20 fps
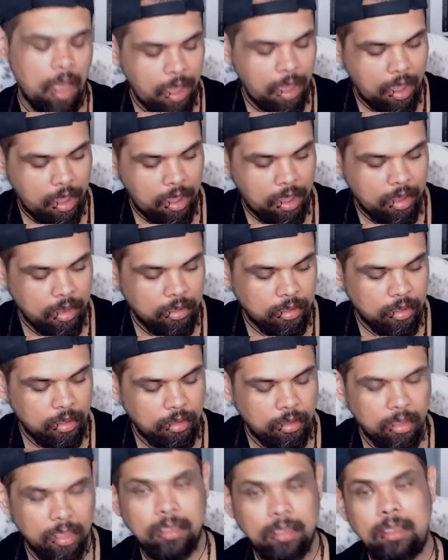and
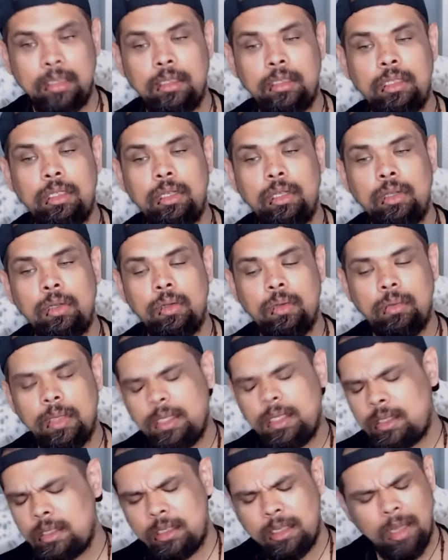listen to
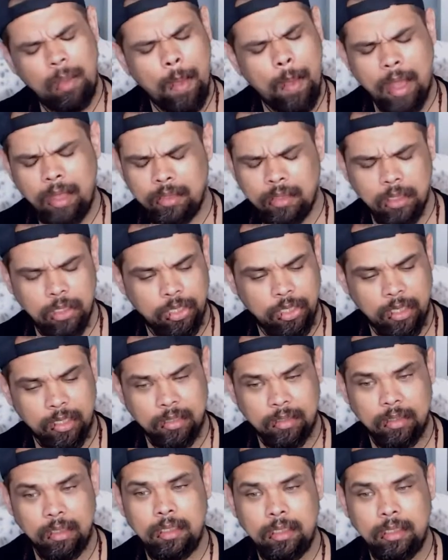the messages,